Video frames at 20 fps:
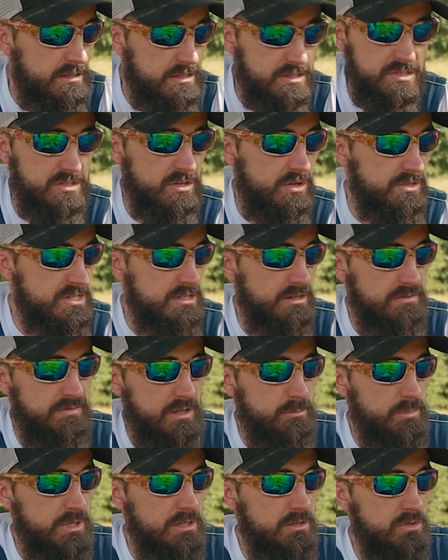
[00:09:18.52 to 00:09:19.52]
this is all stuff
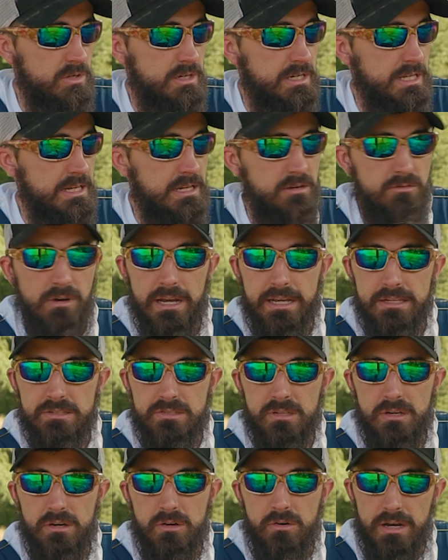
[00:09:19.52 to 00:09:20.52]
I'd be doing anyway,
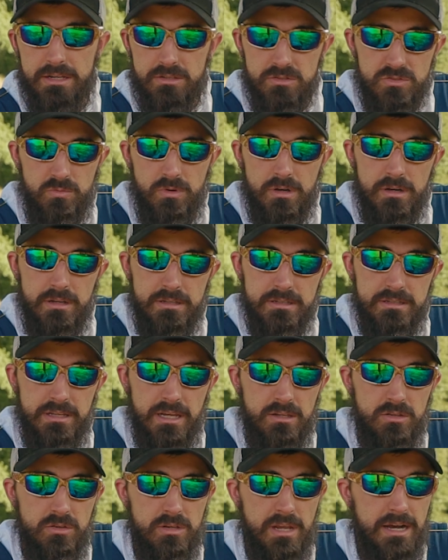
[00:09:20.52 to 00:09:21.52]
so I just wanted to
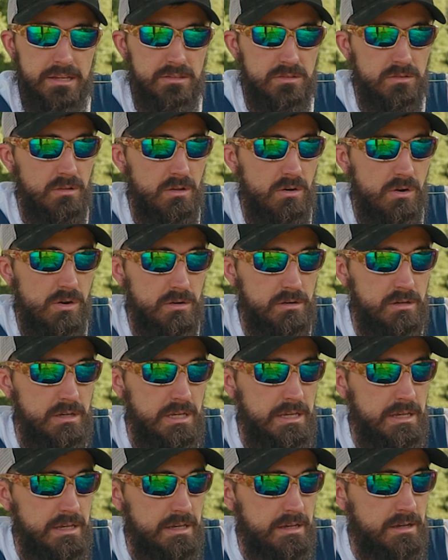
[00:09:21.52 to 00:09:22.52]
take you guys along,
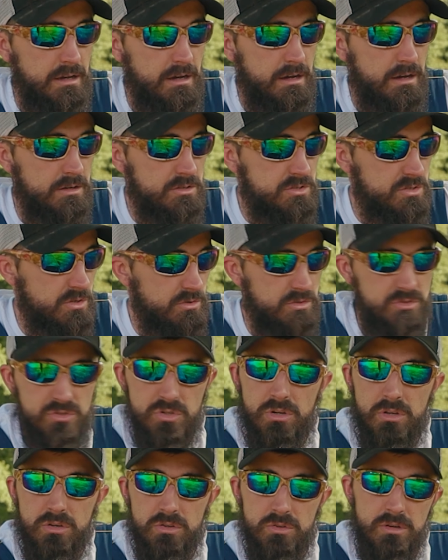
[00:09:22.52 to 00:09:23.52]
show that
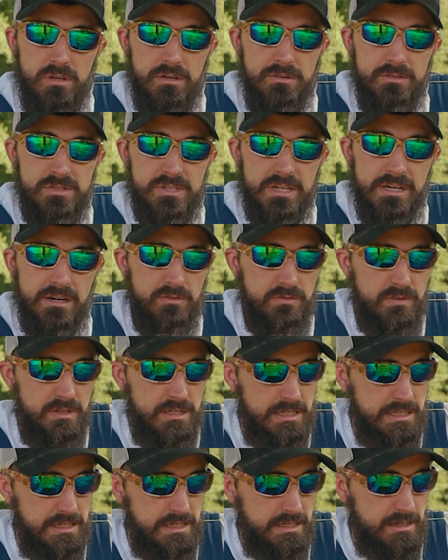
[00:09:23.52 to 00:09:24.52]
you can do it yourself.
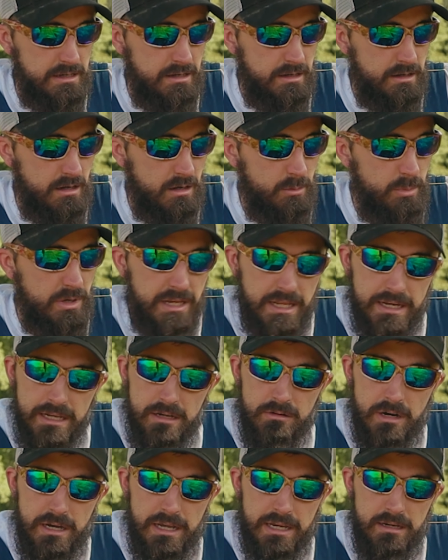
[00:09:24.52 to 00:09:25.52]
But
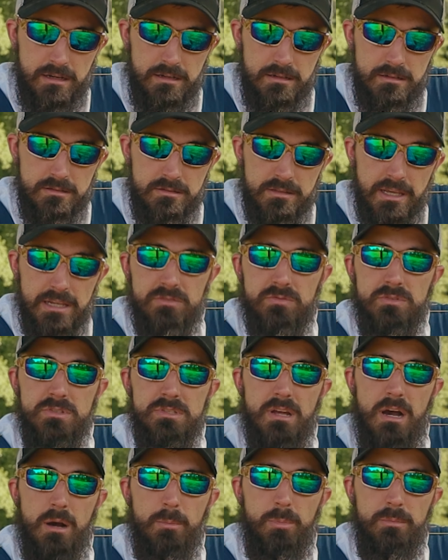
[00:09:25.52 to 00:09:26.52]
anyway, thanks for
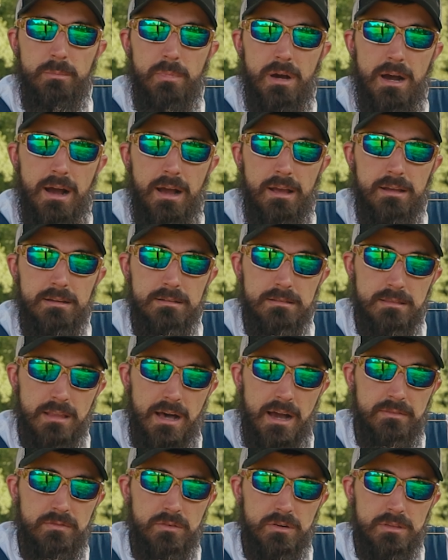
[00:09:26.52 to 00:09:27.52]
stopping by
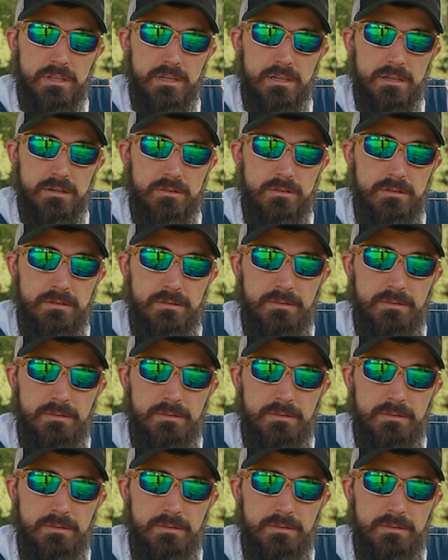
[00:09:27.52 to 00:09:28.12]
Life on the Hill.